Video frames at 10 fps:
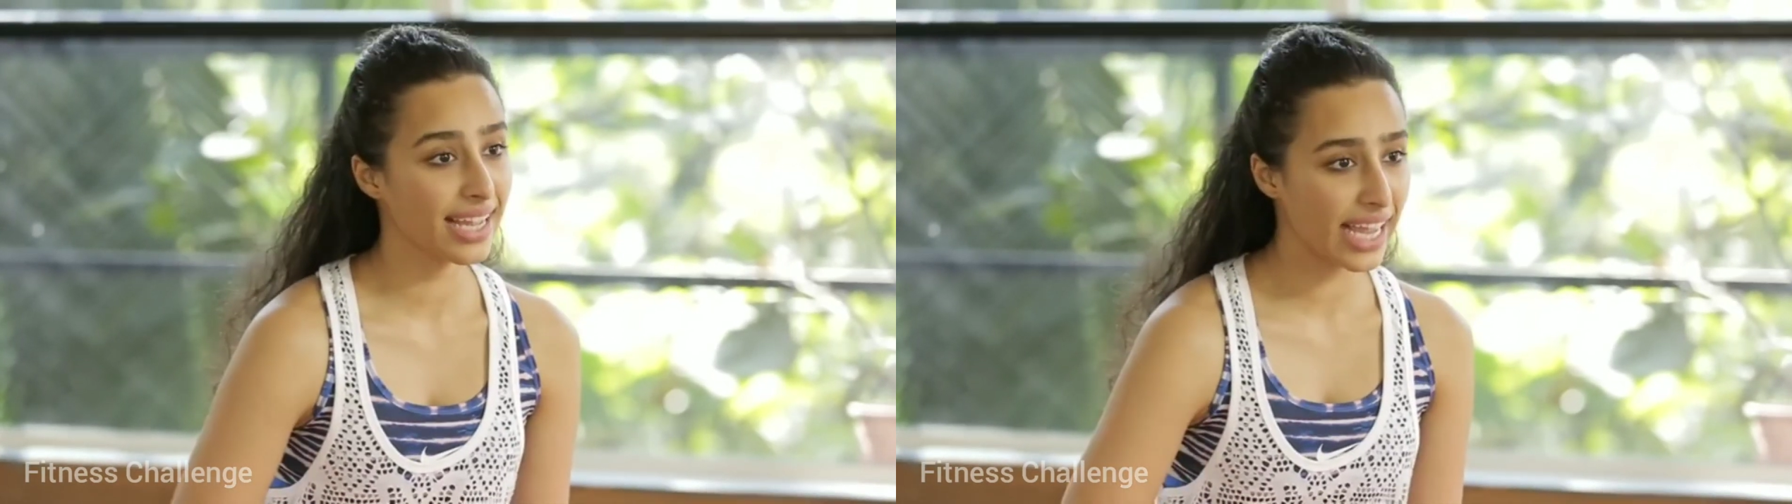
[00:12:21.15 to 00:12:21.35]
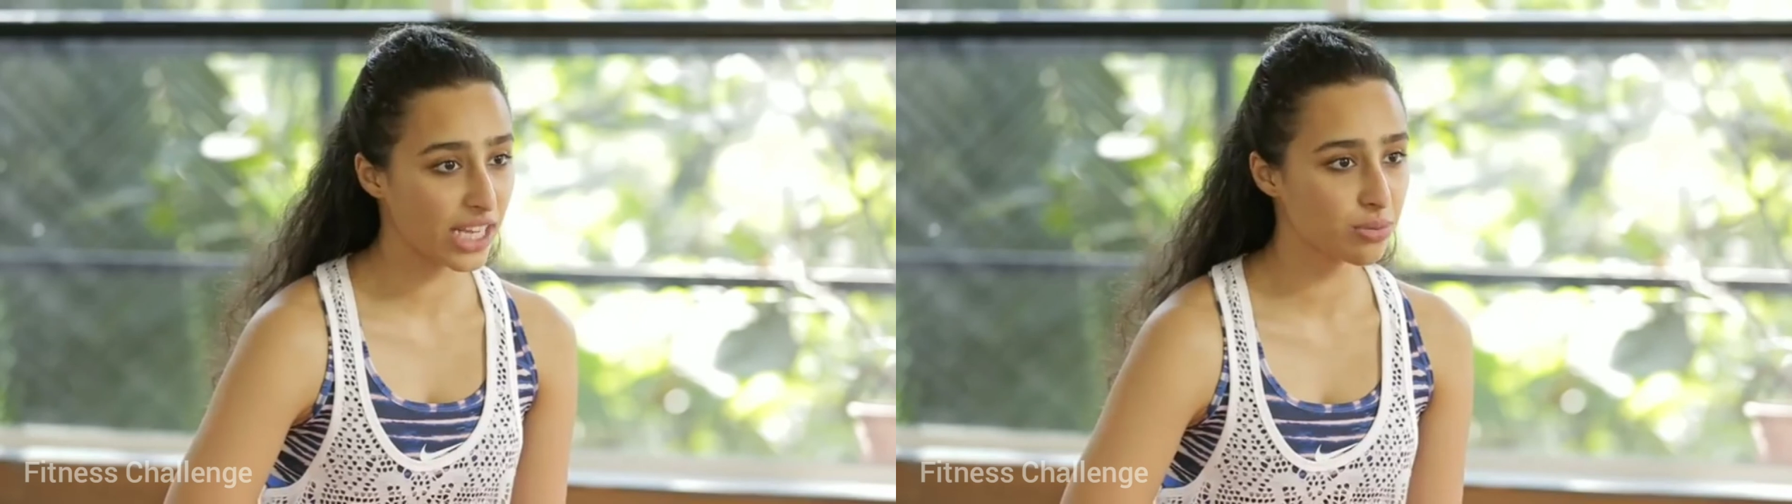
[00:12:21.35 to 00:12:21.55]

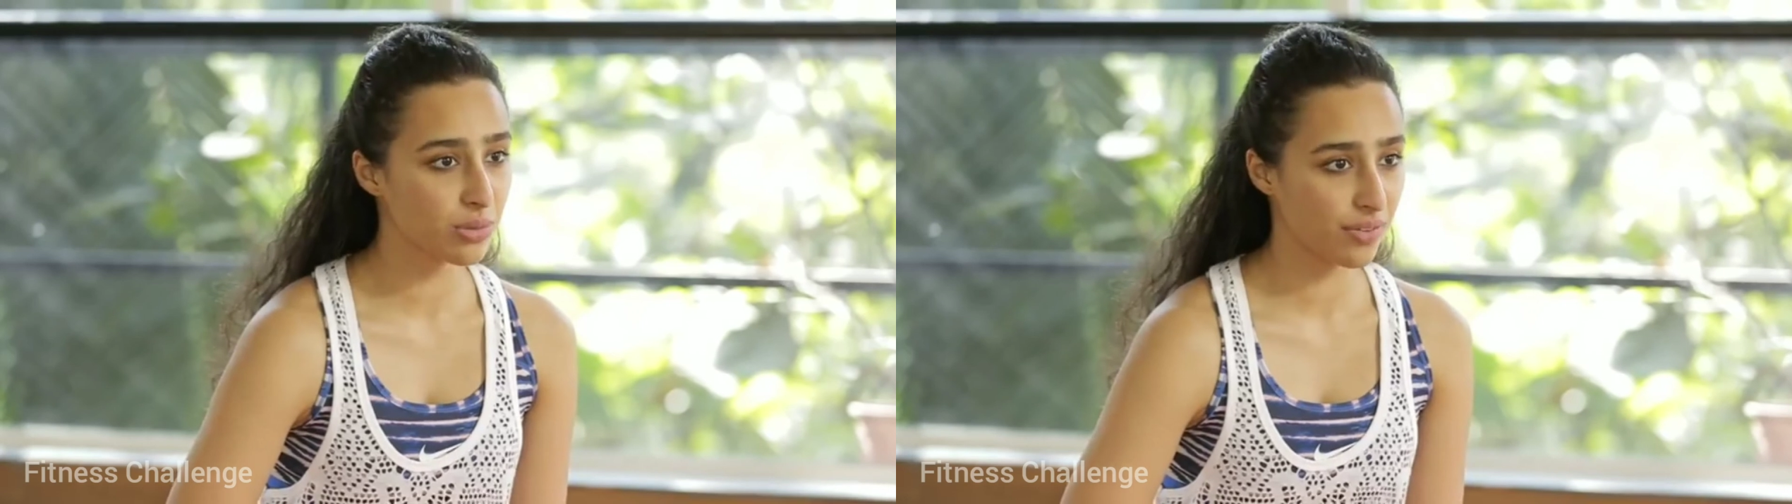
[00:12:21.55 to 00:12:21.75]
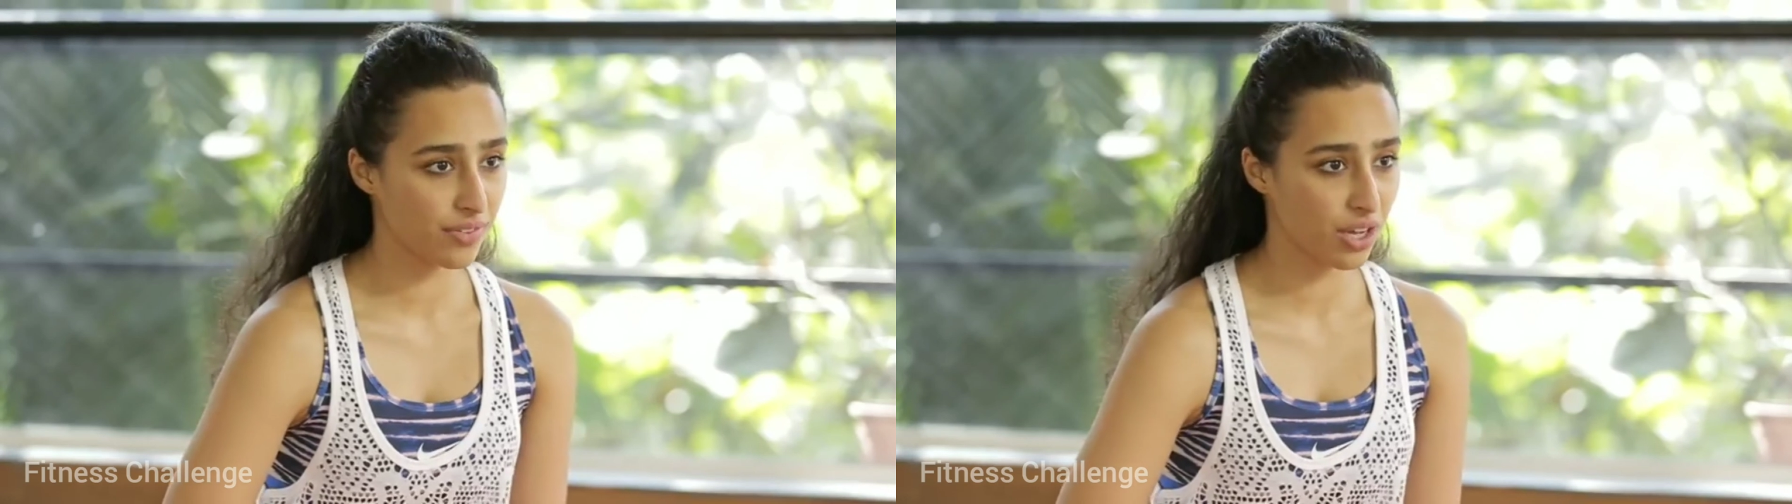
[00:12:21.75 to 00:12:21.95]

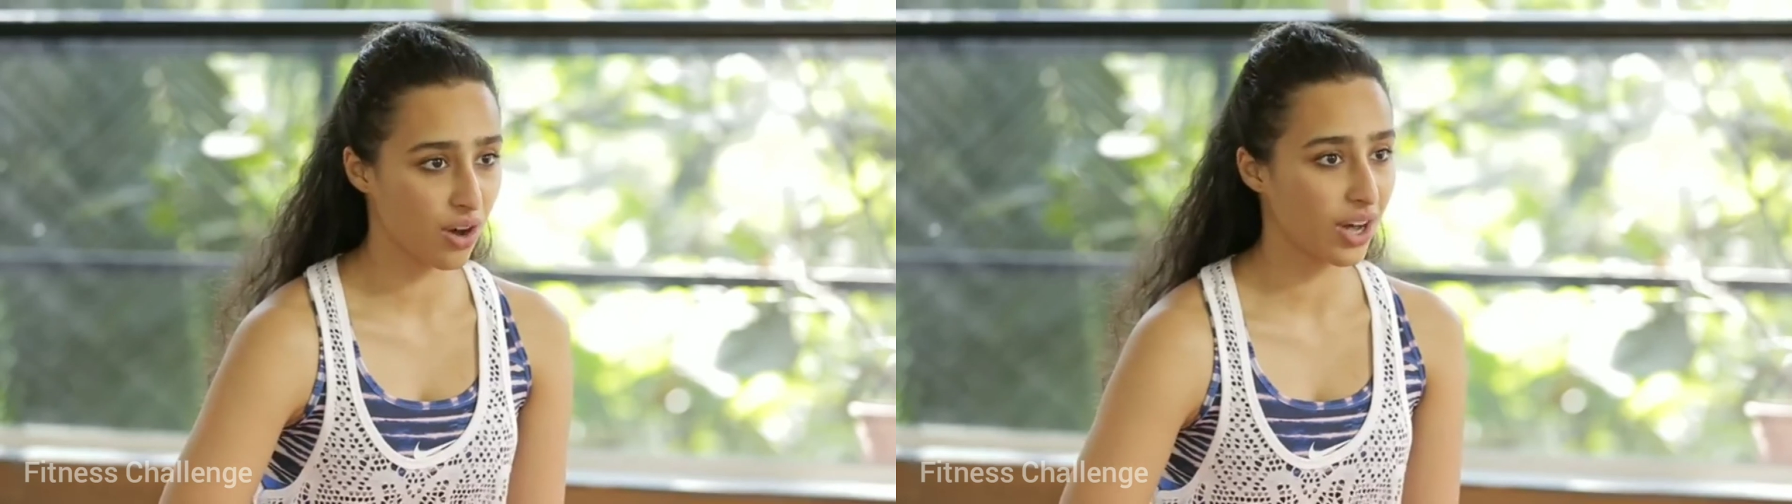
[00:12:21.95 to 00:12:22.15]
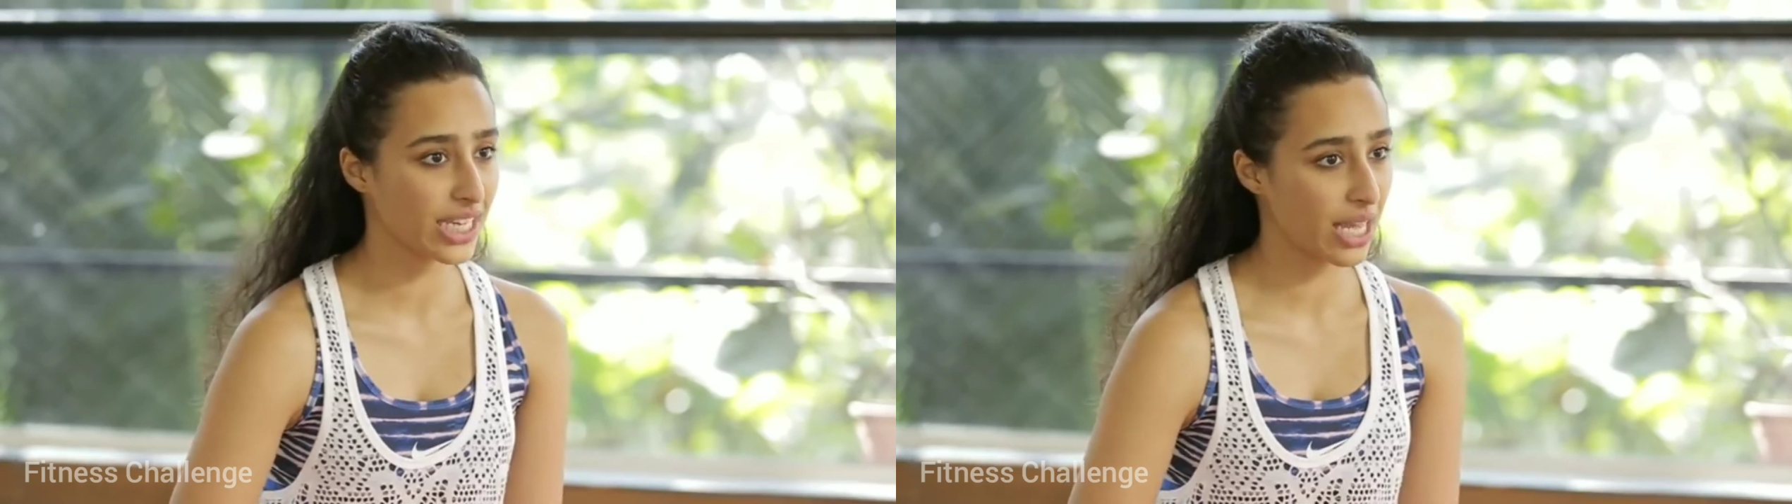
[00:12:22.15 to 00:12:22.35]
engagement of the
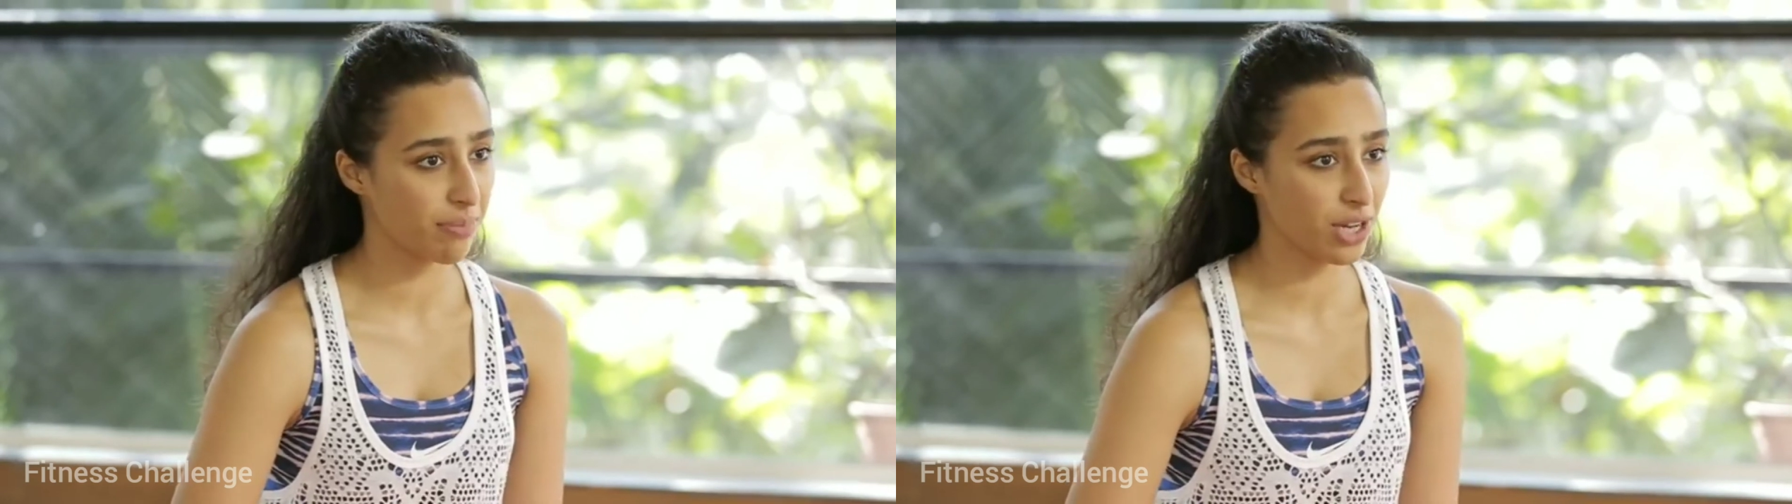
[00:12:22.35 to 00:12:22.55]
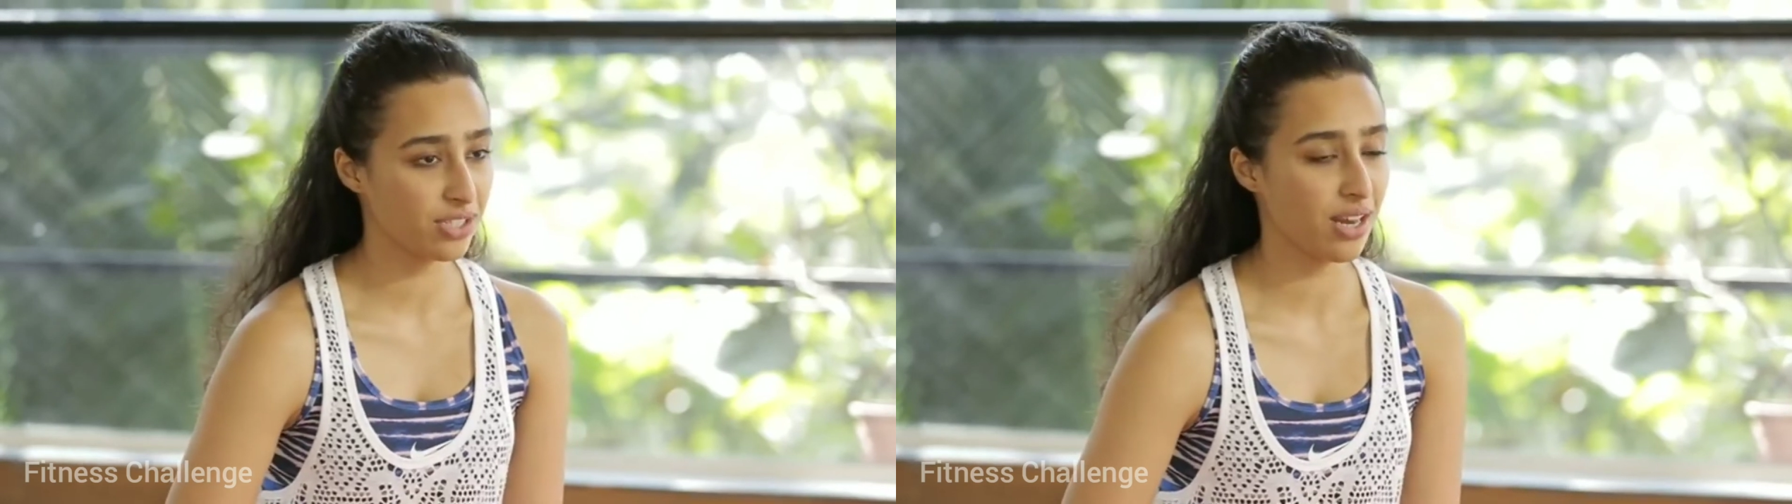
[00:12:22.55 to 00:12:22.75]
core and
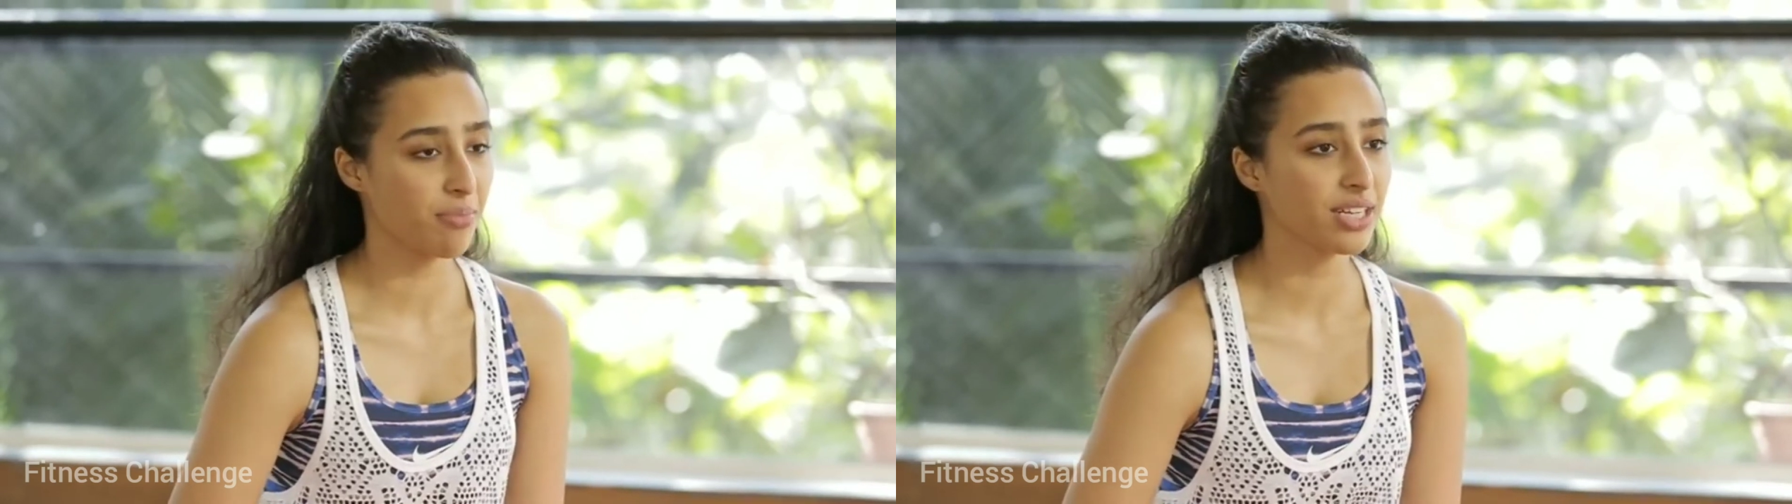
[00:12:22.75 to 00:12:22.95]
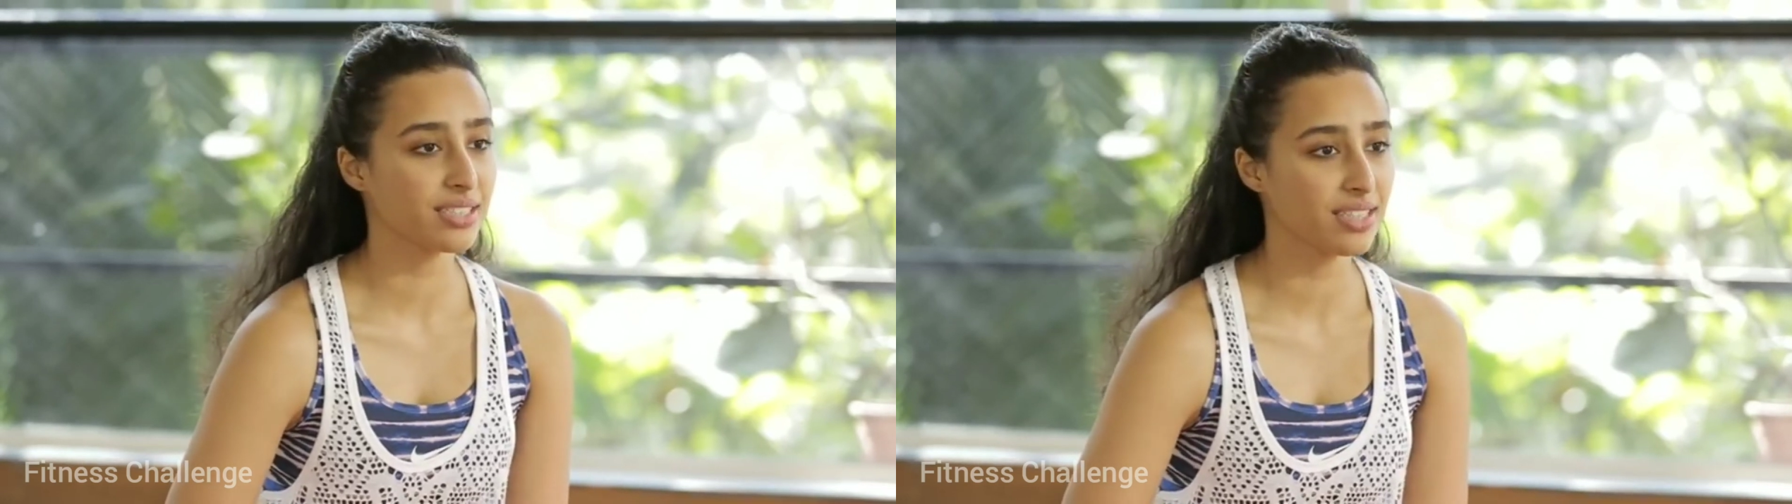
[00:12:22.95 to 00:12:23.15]
kept your
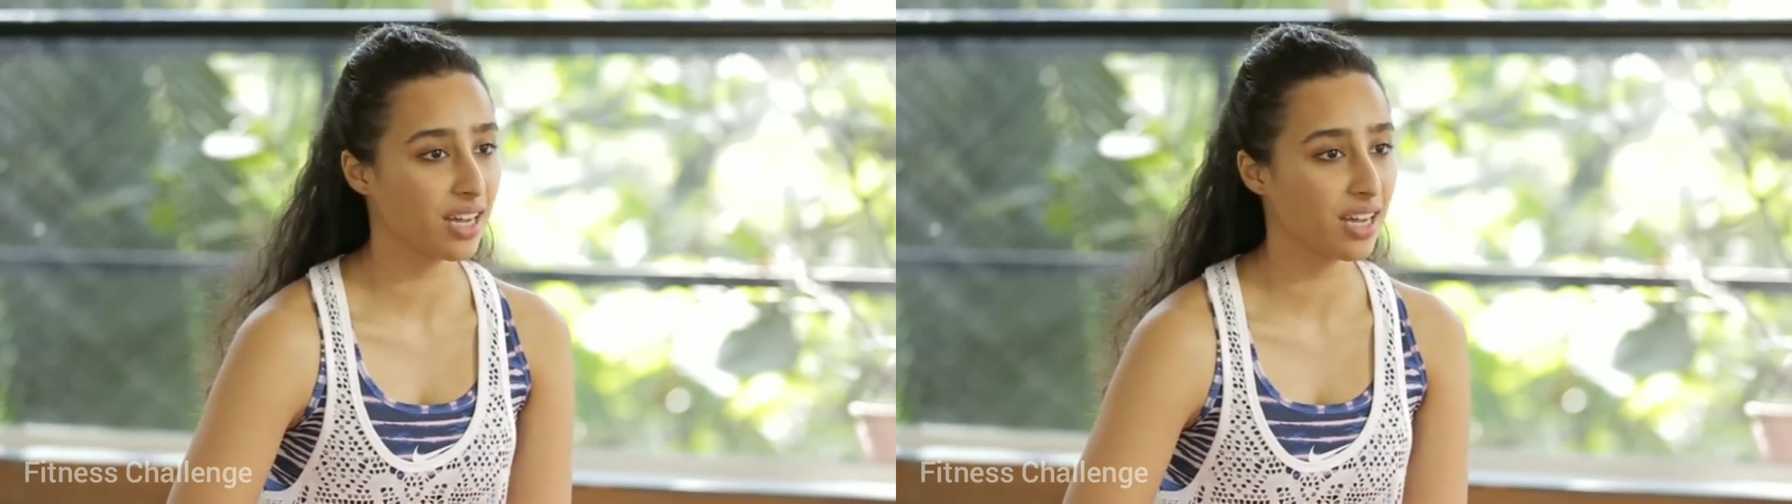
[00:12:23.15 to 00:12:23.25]
stomach